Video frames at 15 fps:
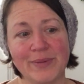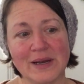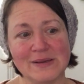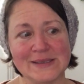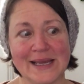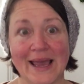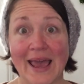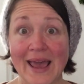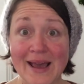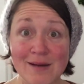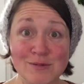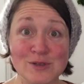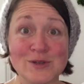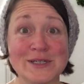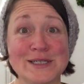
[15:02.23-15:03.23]
but I was like, hey,
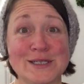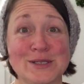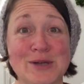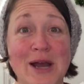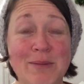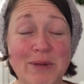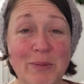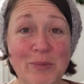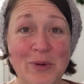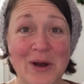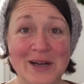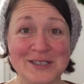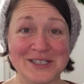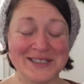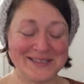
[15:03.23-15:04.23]
I'm doing a Scrappy
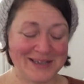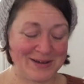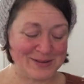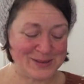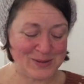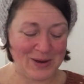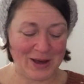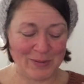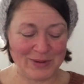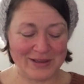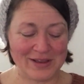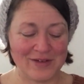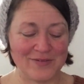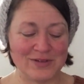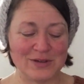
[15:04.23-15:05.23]
project now, so I would
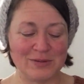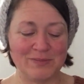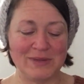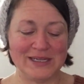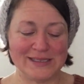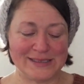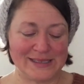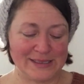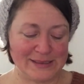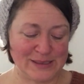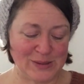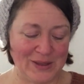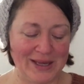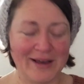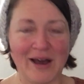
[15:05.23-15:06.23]
love little mini sets.
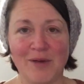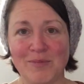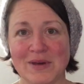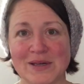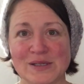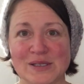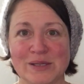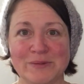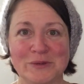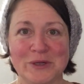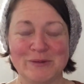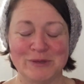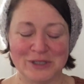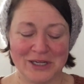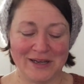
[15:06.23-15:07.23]
So he got me a
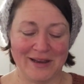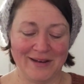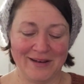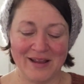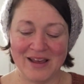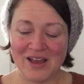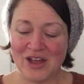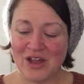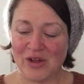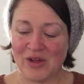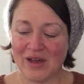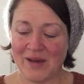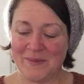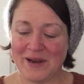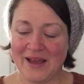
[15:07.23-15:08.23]
subscription, and
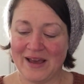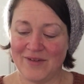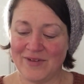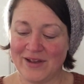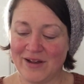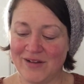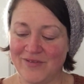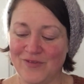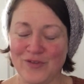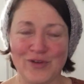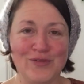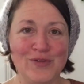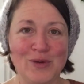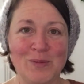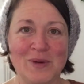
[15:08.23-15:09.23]
I'm going to have it for
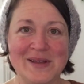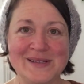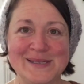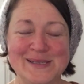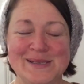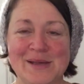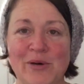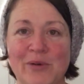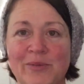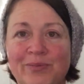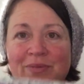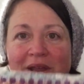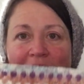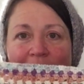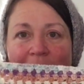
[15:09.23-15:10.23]
a few months. So
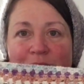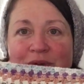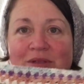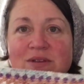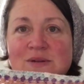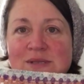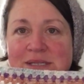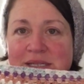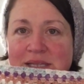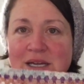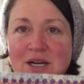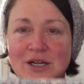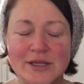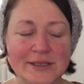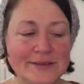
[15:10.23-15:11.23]
anyway, I put those in
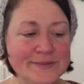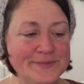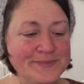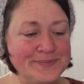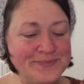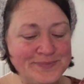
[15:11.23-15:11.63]
there, and